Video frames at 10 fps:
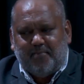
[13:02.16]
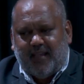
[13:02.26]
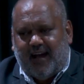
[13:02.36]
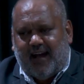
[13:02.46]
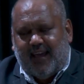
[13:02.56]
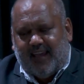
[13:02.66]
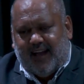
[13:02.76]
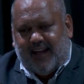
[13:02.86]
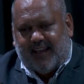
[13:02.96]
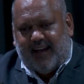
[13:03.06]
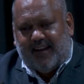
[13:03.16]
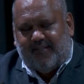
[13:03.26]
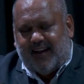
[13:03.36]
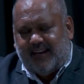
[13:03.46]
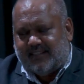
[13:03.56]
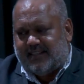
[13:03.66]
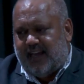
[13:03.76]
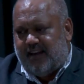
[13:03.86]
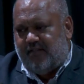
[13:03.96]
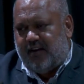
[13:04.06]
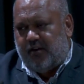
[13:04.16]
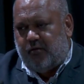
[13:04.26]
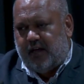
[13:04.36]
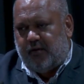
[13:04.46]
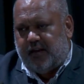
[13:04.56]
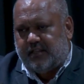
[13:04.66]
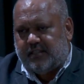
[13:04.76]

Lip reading: I kind of understand very well when